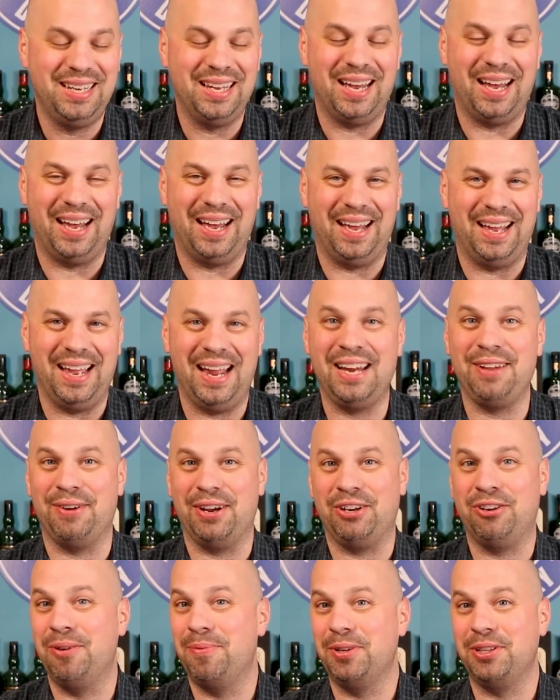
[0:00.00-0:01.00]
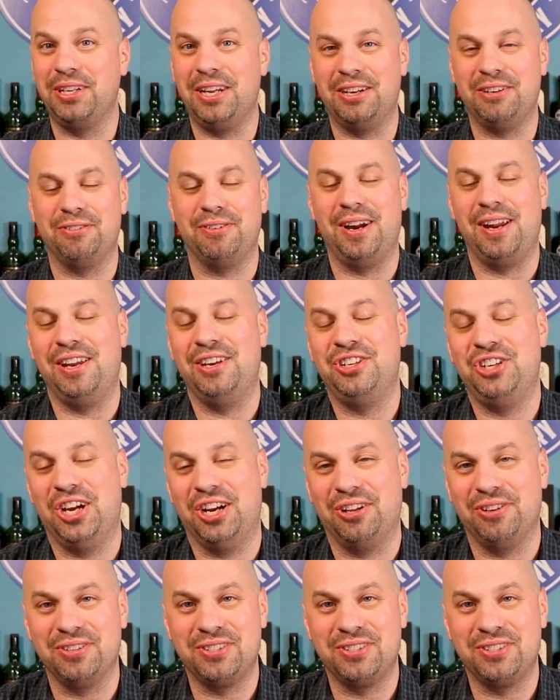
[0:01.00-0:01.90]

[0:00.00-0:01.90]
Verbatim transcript: Uh, anyway, criminally underrated channel.